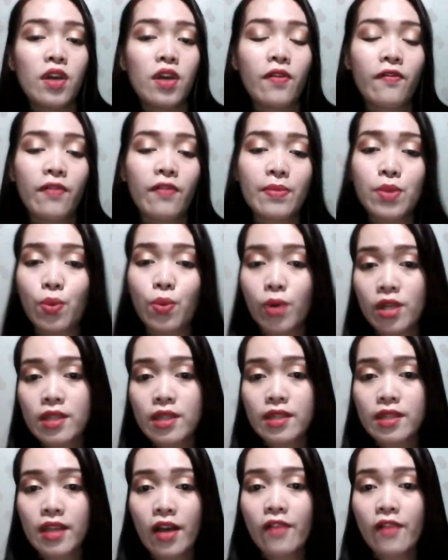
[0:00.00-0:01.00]
From the word
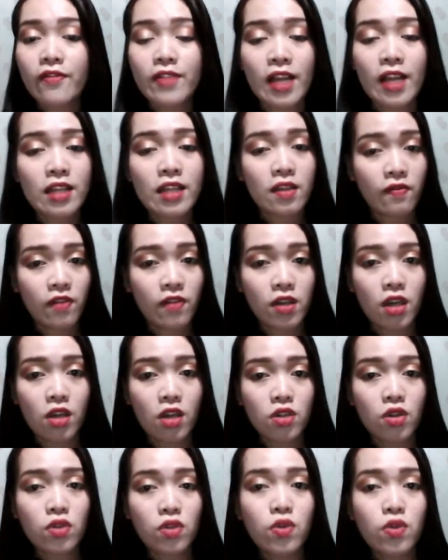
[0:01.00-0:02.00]
itself, classification,